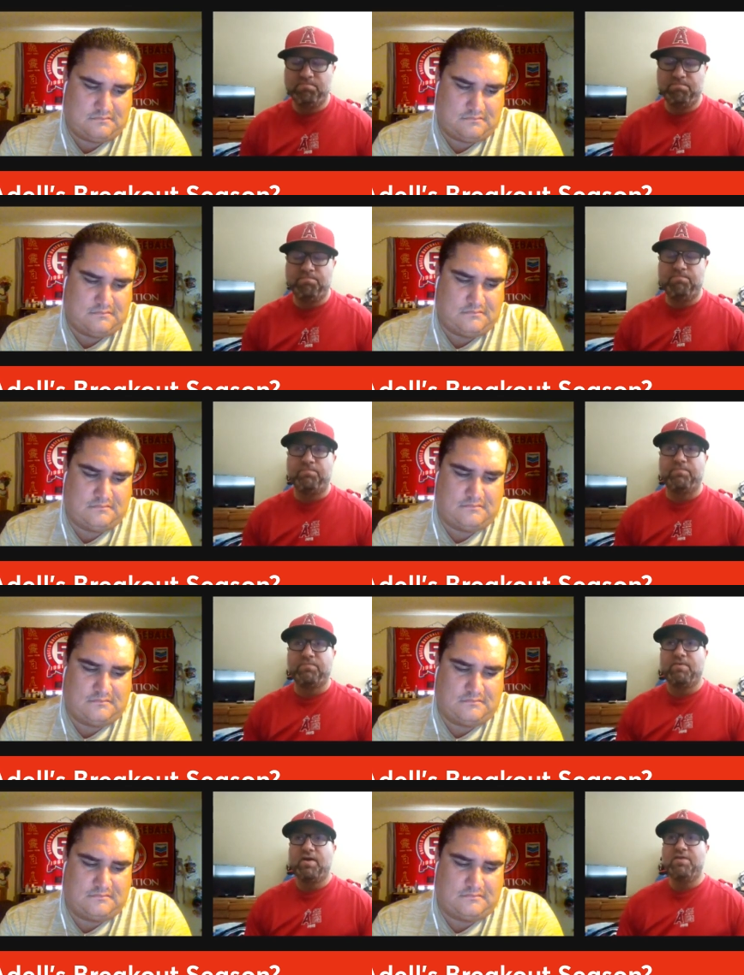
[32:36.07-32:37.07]

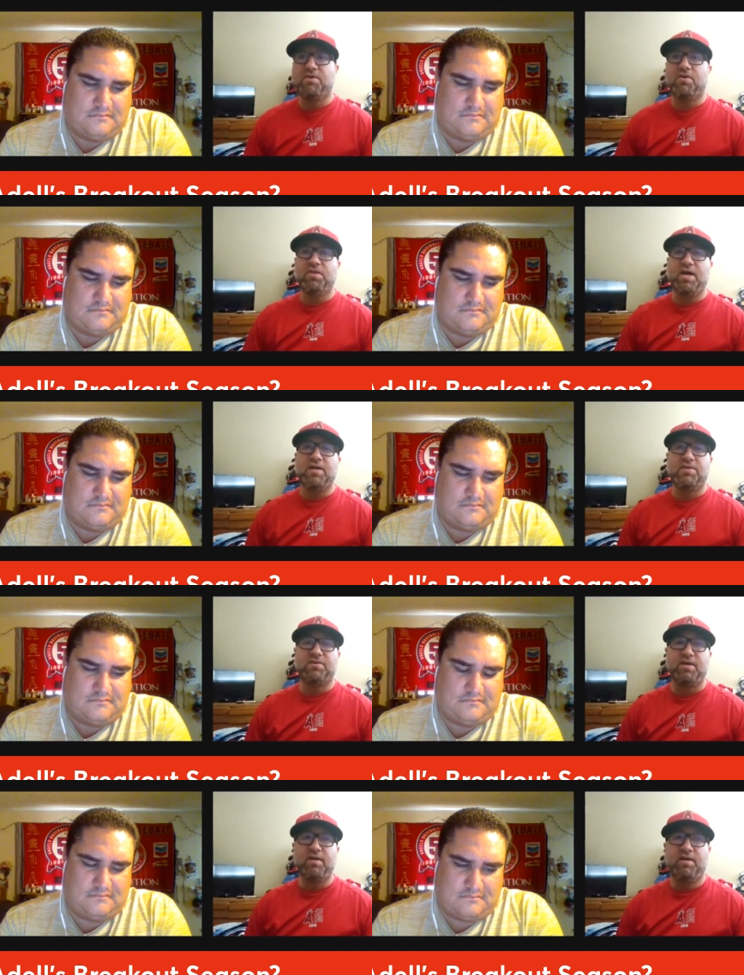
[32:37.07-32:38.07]
Speaker 1: it's a good thing to
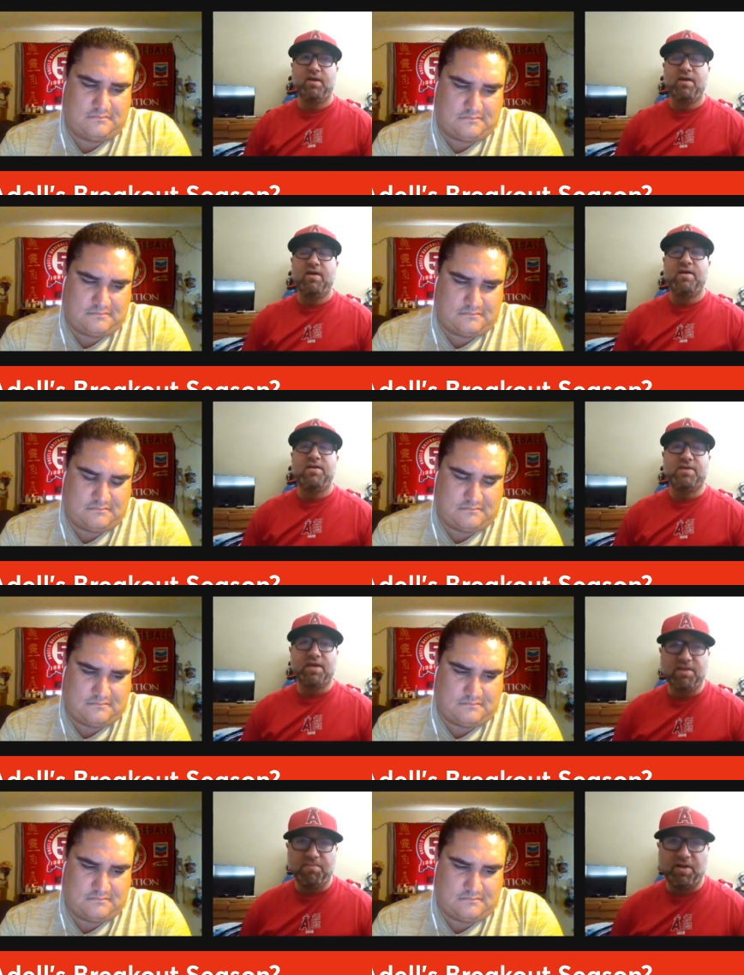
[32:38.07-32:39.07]
see he's
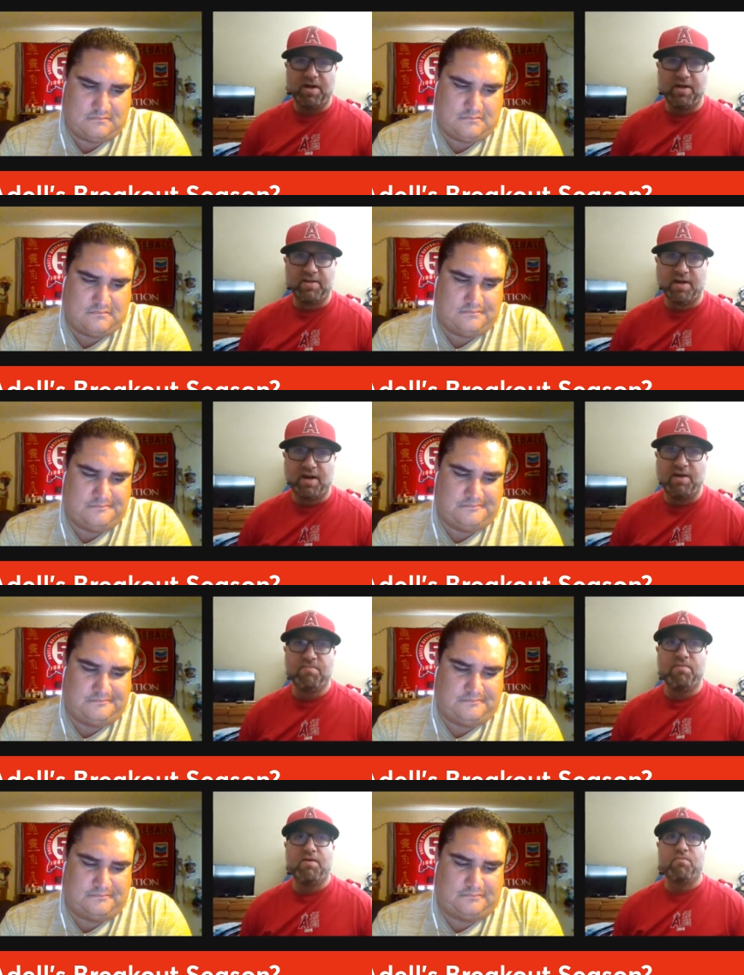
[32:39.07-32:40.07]
getting the playing
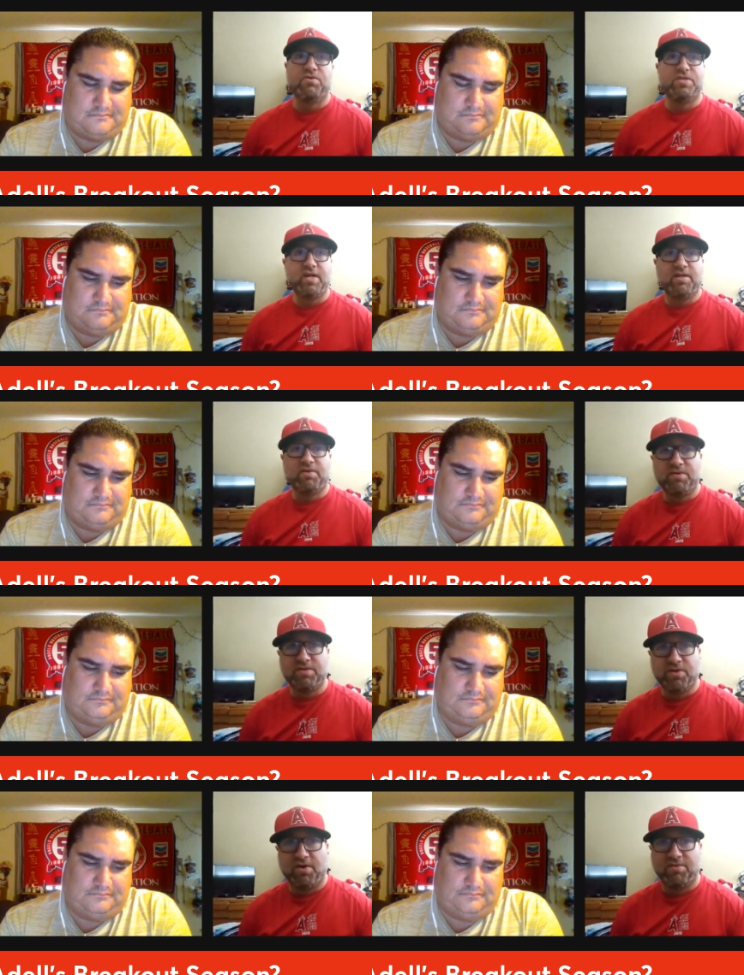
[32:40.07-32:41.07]
time and we're seeing the
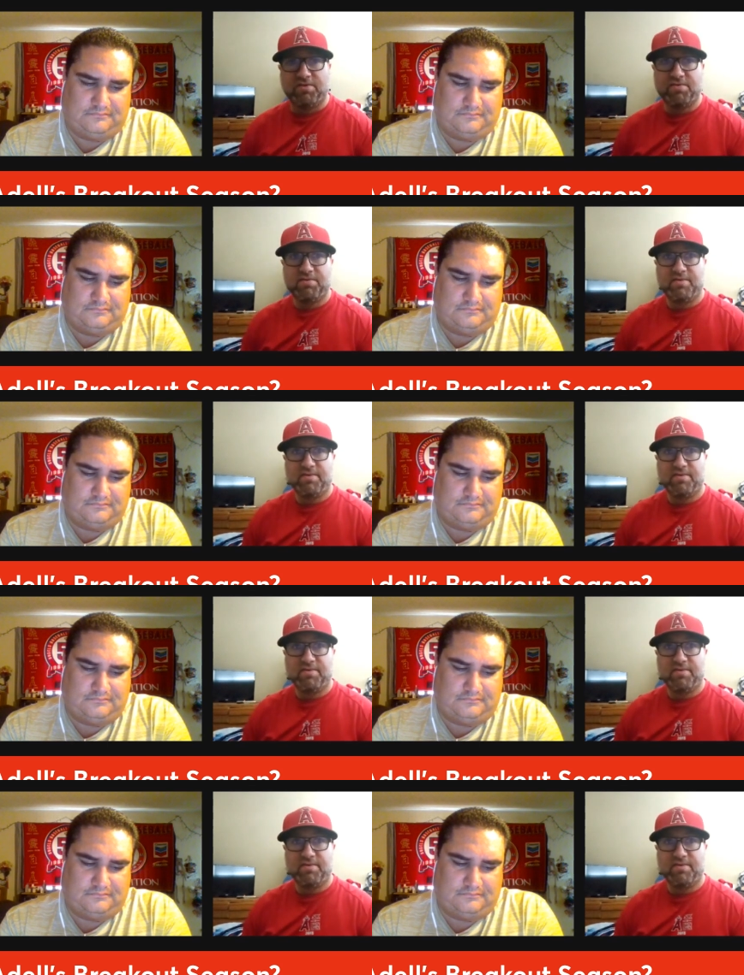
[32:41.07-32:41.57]
results.